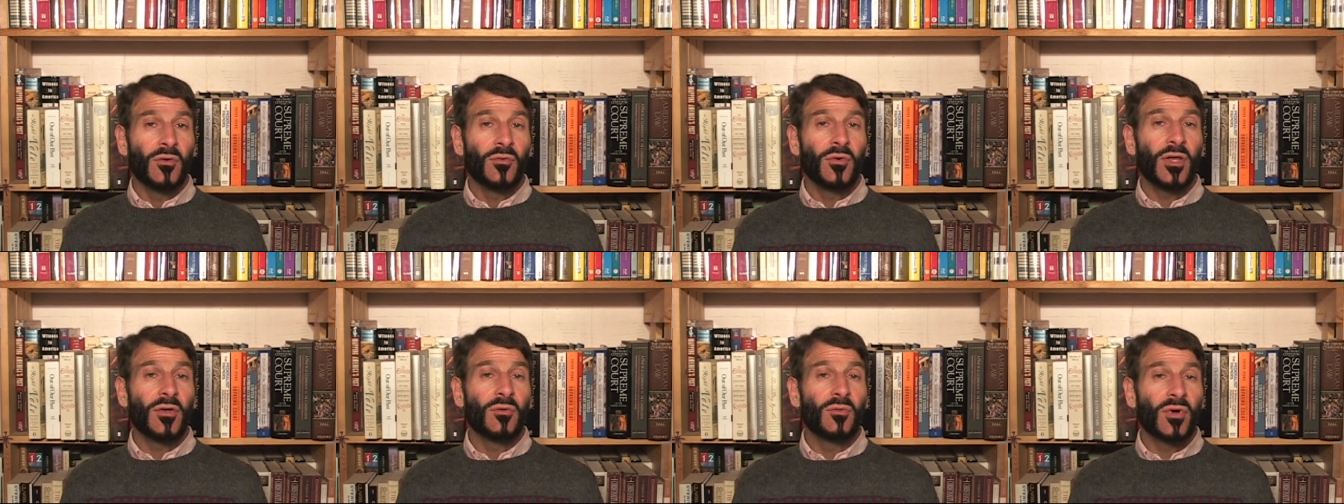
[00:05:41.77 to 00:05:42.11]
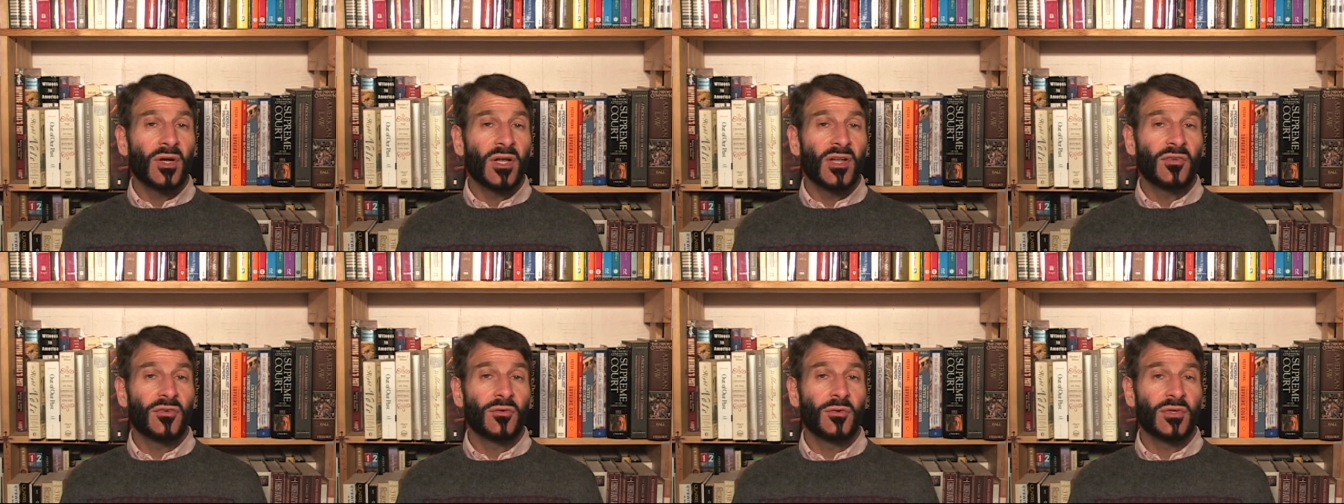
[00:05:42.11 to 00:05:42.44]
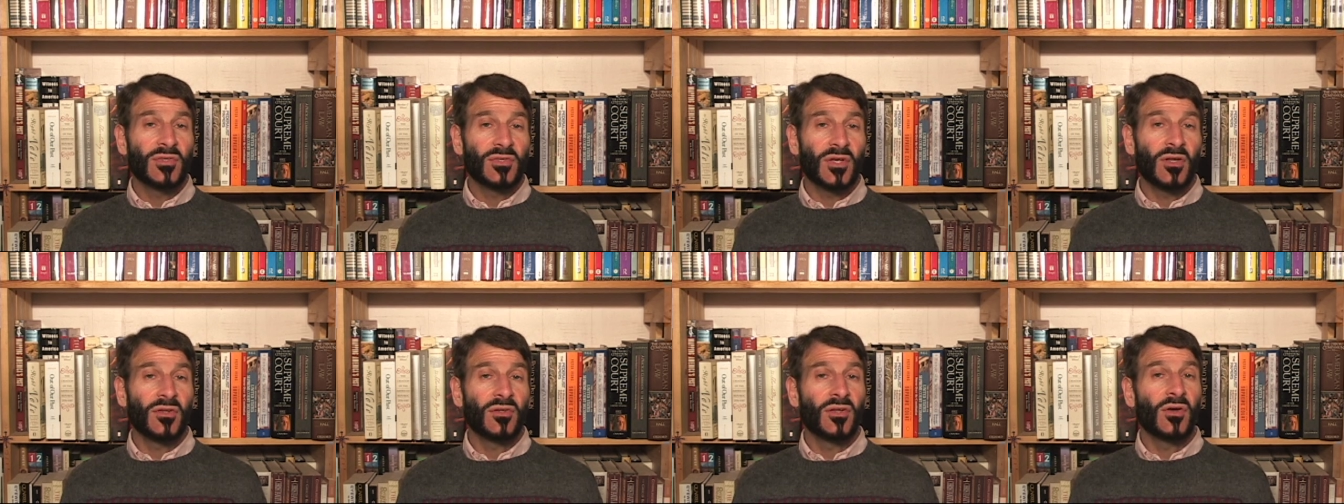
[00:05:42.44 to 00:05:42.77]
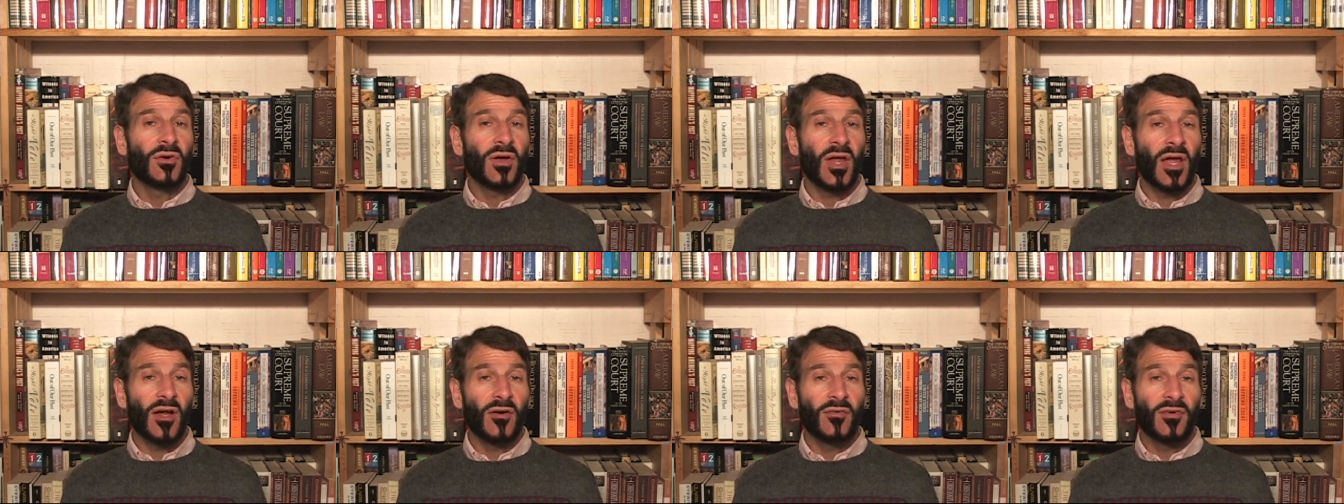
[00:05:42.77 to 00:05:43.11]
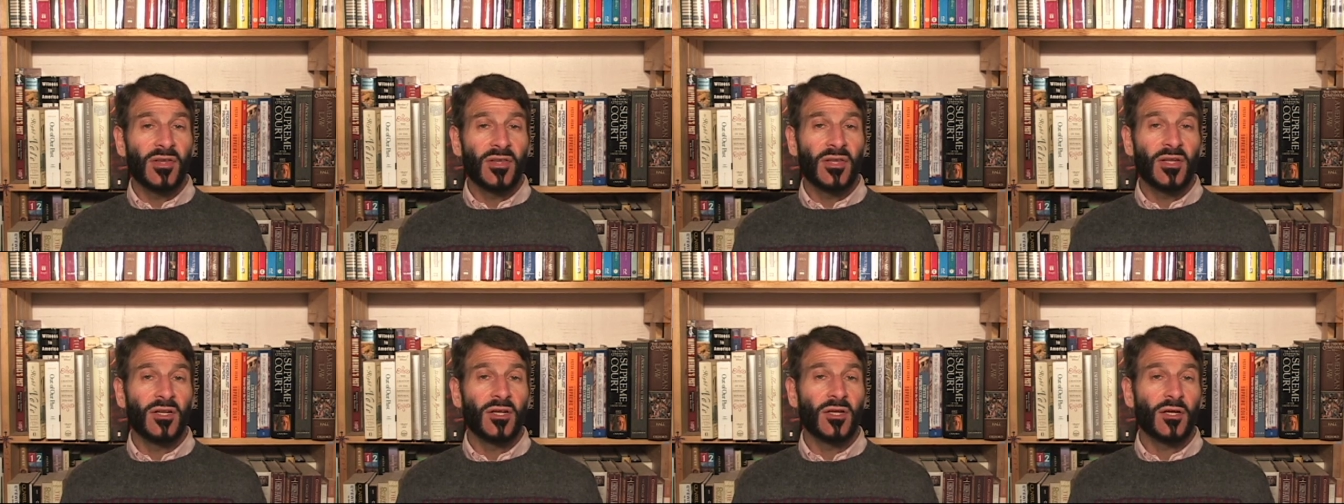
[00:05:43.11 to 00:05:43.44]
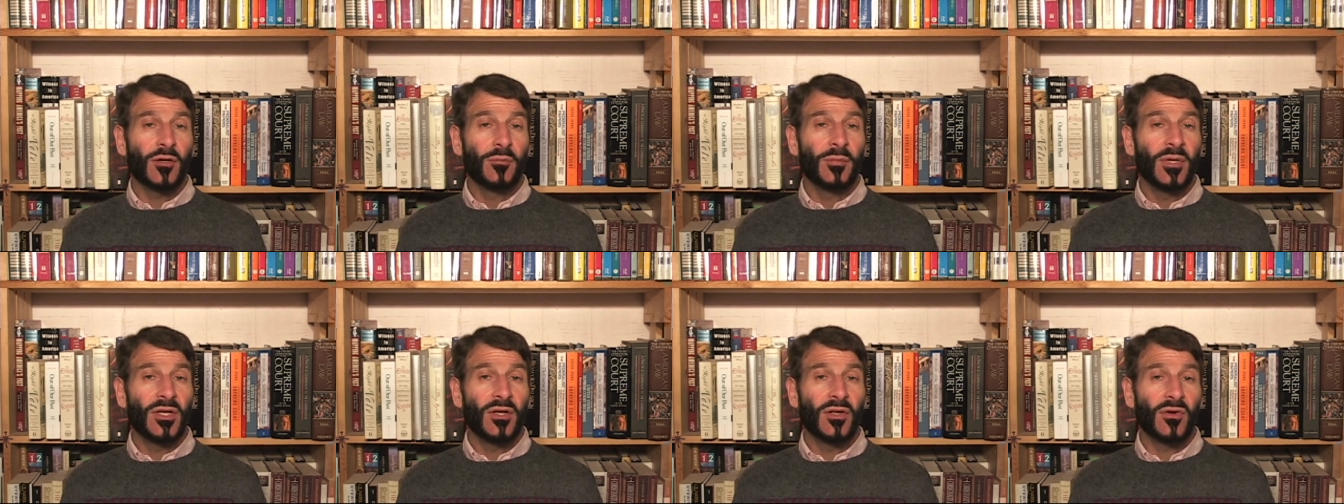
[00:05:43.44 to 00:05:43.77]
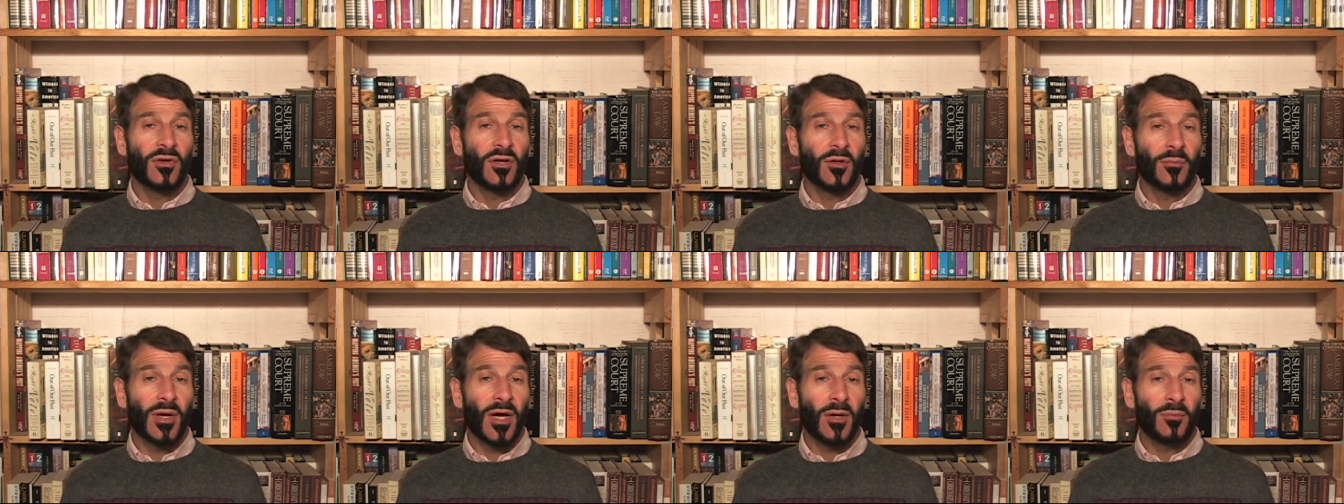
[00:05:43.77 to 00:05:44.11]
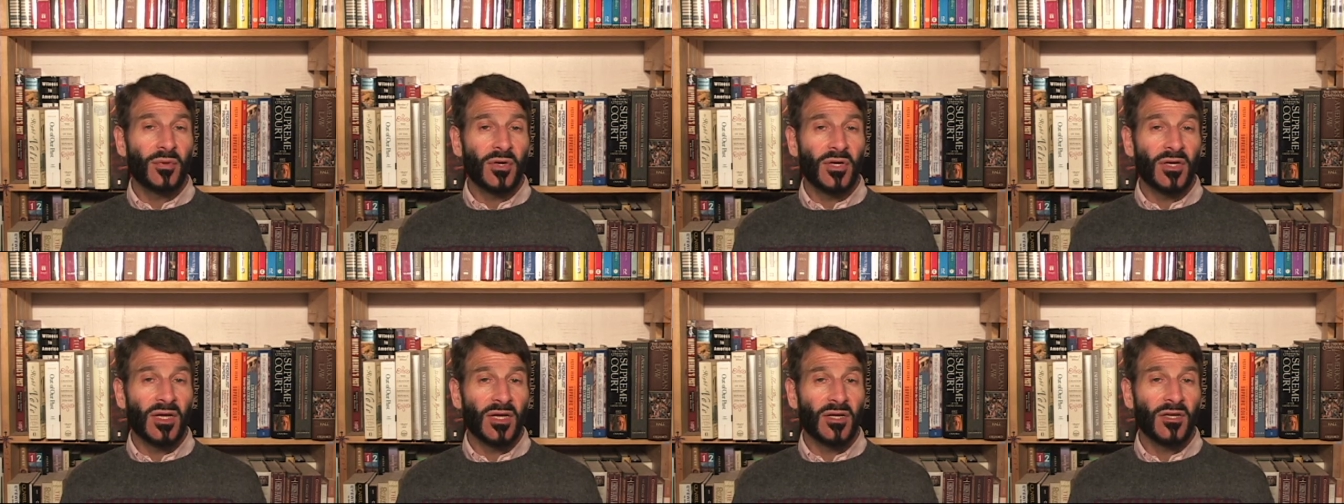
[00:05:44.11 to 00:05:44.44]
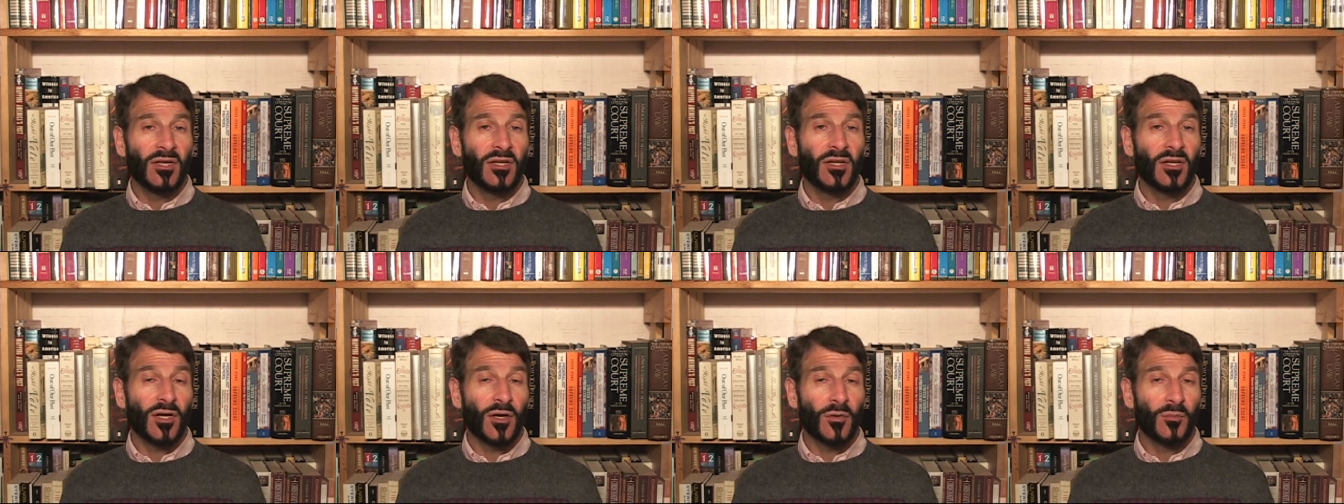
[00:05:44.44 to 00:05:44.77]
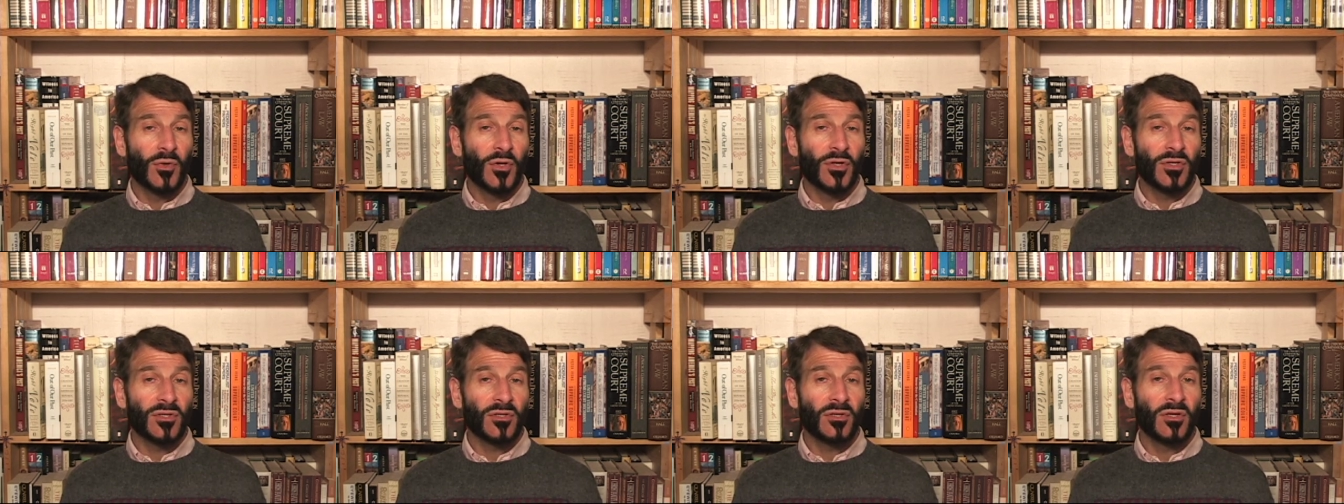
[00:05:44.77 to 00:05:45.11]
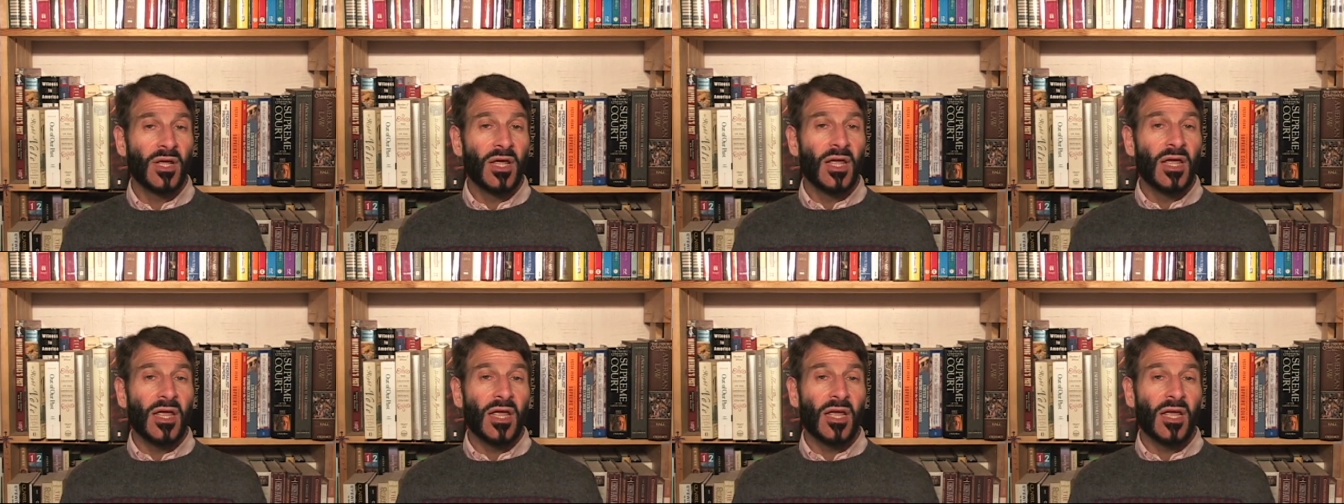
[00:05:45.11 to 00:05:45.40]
we would as a result know everything that could be known about predicting the commercial